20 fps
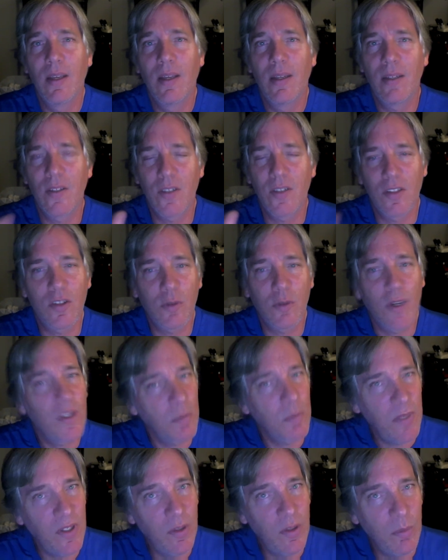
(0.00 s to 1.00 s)
Doesn't stress
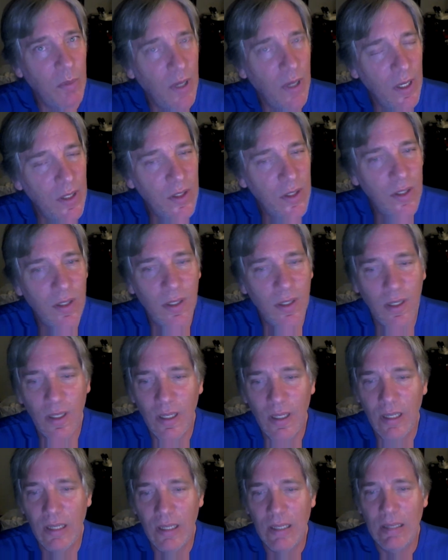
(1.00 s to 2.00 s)
me too much.
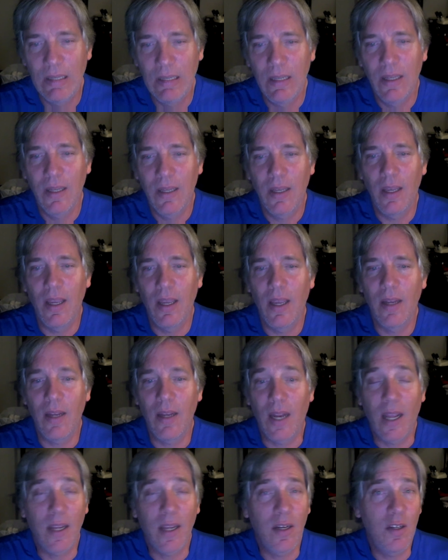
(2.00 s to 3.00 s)
And
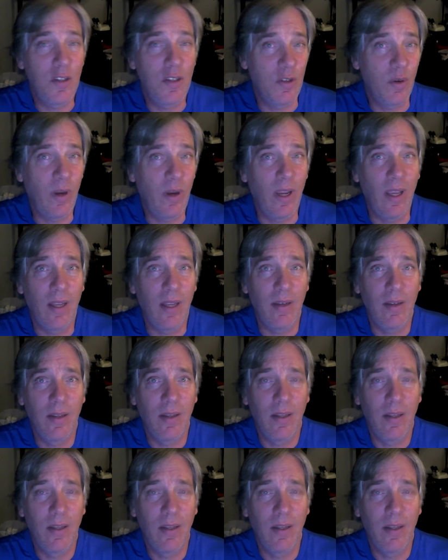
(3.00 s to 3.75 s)
I can enjoy it.